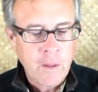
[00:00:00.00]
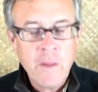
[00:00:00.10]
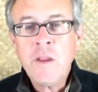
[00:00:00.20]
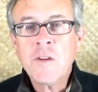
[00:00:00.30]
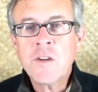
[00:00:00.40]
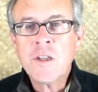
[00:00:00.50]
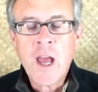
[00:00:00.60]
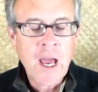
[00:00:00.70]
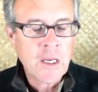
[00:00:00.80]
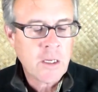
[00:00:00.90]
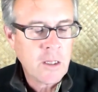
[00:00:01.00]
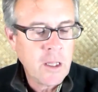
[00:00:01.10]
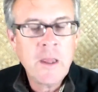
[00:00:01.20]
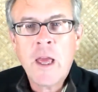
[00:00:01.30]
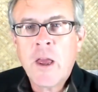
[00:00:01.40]
This is
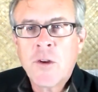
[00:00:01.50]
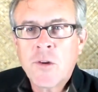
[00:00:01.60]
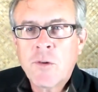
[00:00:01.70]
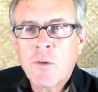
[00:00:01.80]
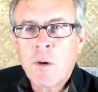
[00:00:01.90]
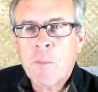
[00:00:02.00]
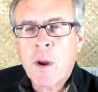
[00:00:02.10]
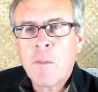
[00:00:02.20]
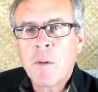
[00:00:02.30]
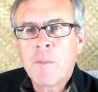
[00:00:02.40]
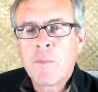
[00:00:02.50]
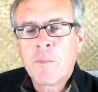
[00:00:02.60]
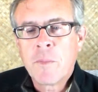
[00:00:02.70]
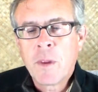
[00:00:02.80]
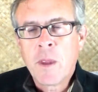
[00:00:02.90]
actually the answer to our problem.
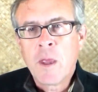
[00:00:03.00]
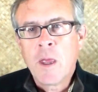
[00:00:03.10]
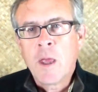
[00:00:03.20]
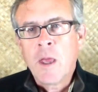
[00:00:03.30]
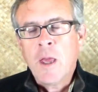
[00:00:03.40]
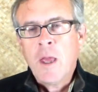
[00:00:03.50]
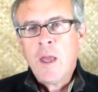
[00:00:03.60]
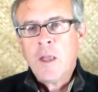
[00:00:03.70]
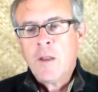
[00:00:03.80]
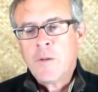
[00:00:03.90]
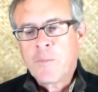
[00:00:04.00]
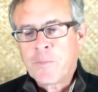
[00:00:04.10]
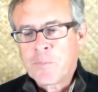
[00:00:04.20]
And